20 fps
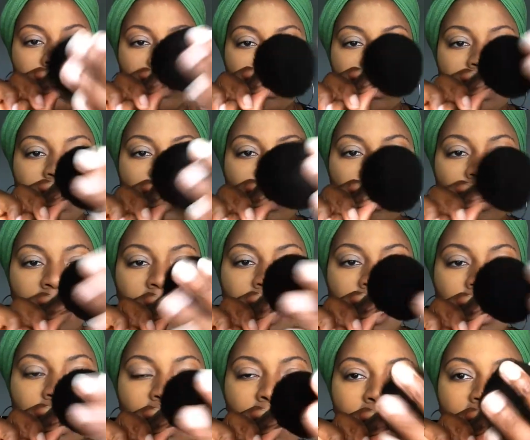looking
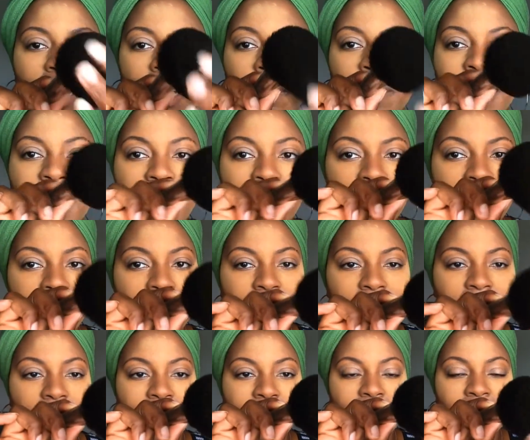great. But anyway, get a
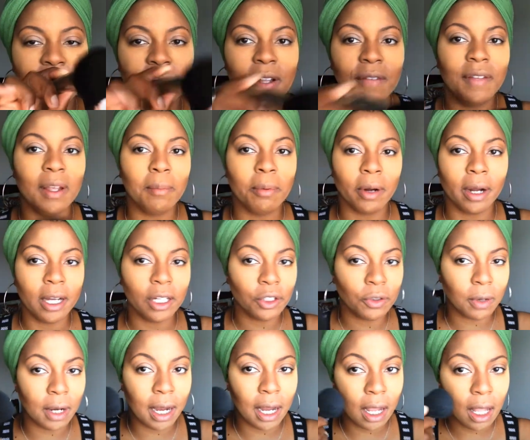nice fluffy brush,
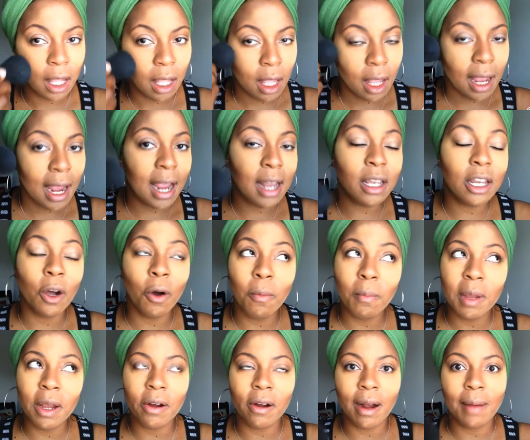right? And no
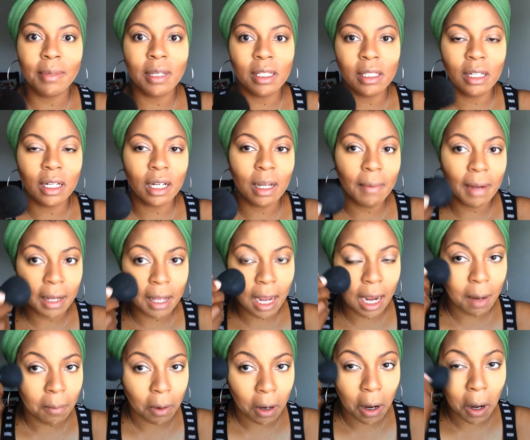mirror, I'm just looking at my
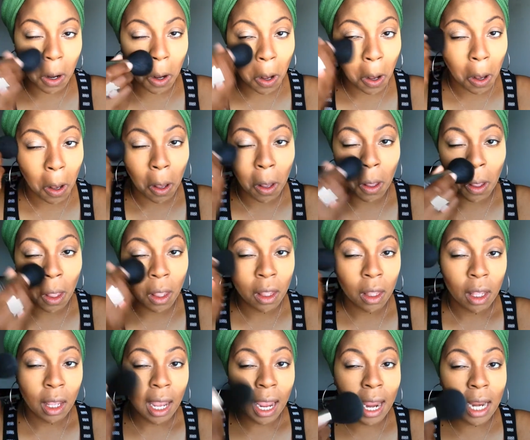camera.
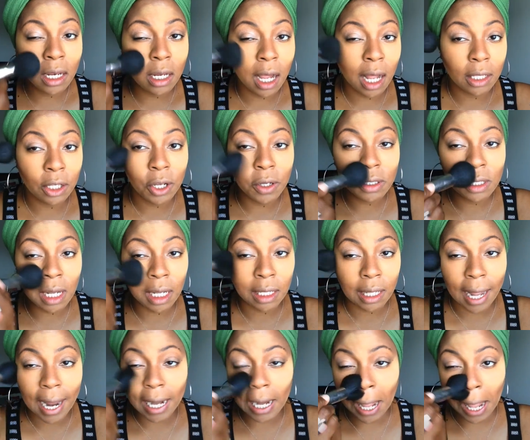And using a
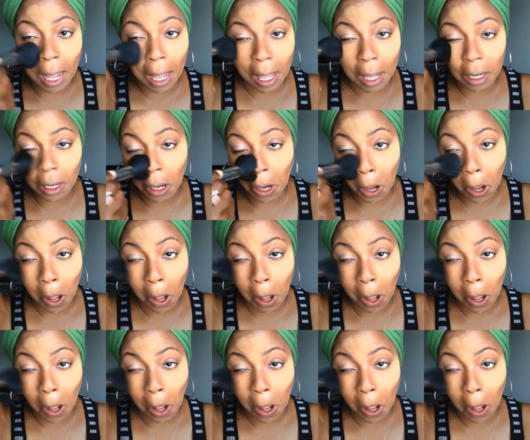light hand.